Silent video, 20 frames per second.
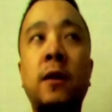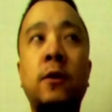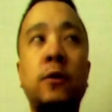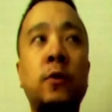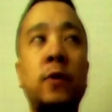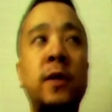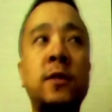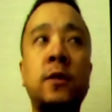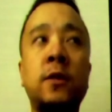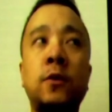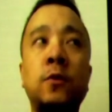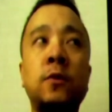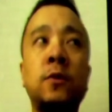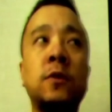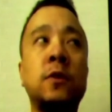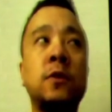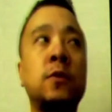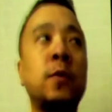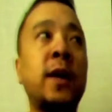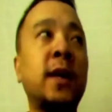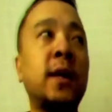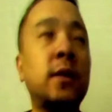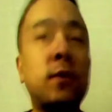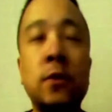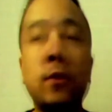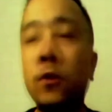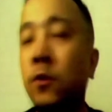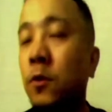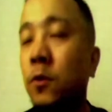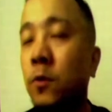or as a user do I get to
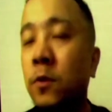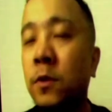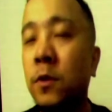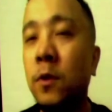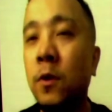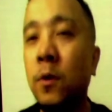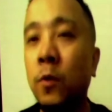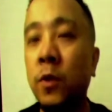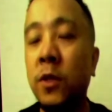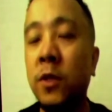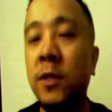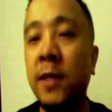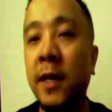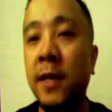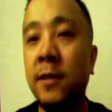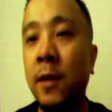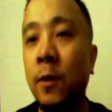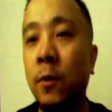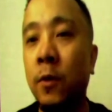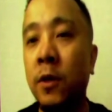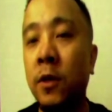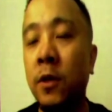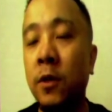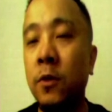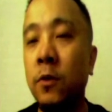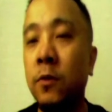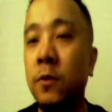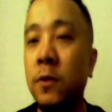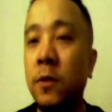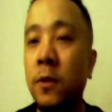choose which DEX I want to
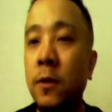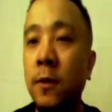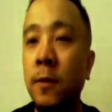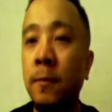use?